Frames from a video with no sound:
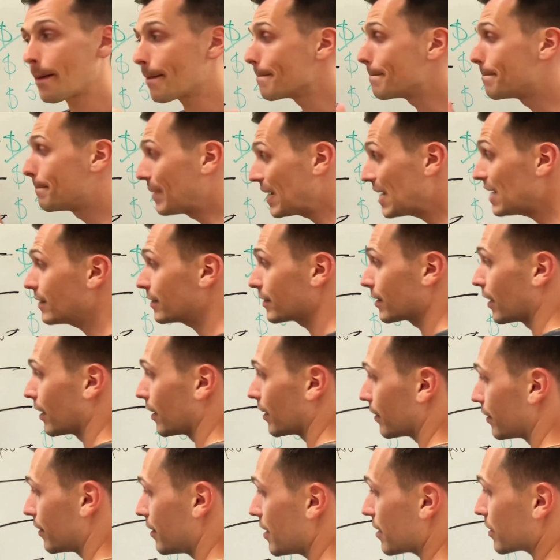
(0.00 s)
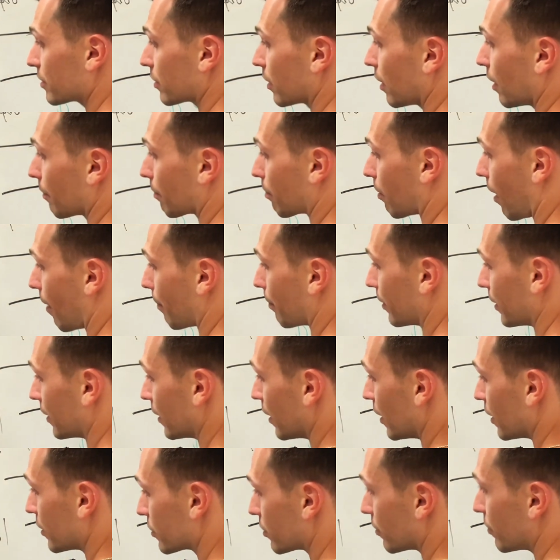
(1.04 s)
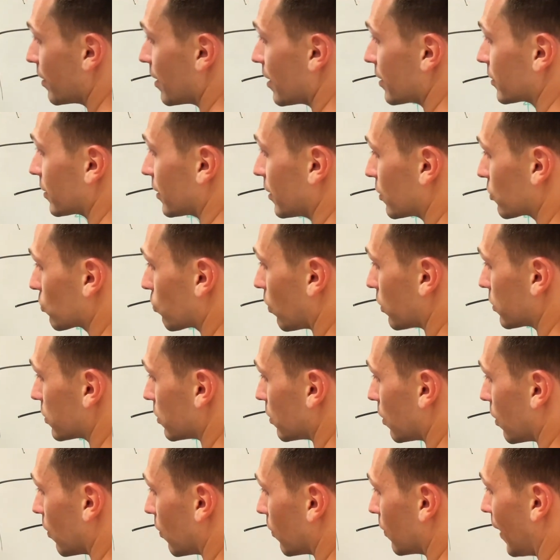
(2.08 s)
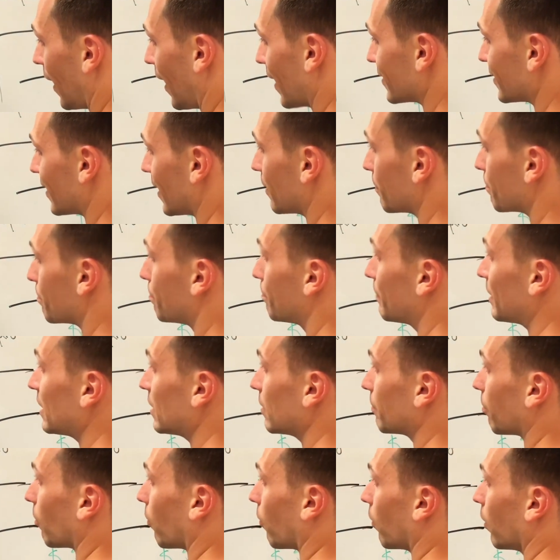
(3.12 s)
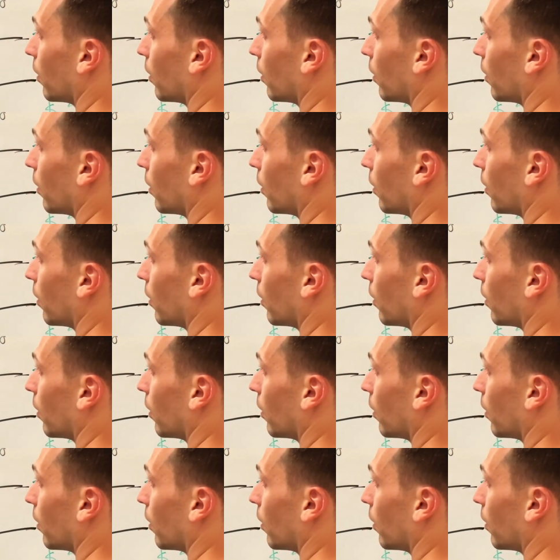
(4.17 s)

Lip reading: beat this property. So this is what's known as a beatable